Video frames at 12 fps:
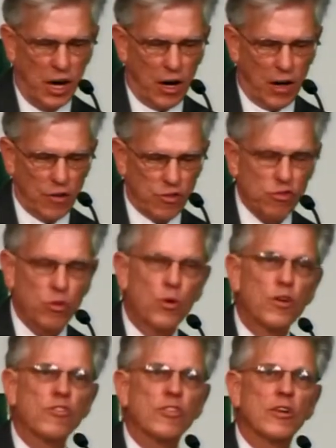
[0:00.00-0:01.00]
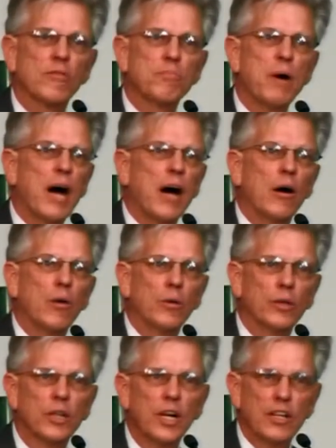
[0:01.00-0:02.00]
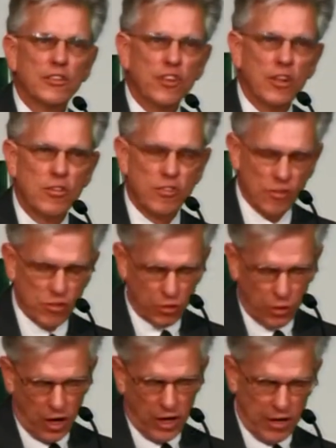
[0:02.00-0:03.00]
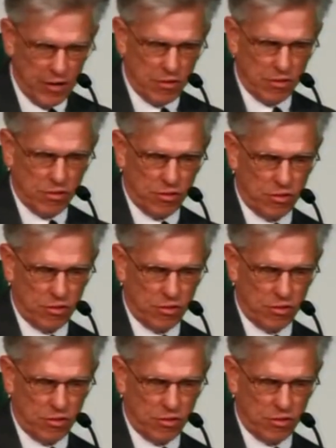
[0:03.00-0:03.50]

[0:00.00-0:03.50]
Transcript: our source of power, Jesus Christ.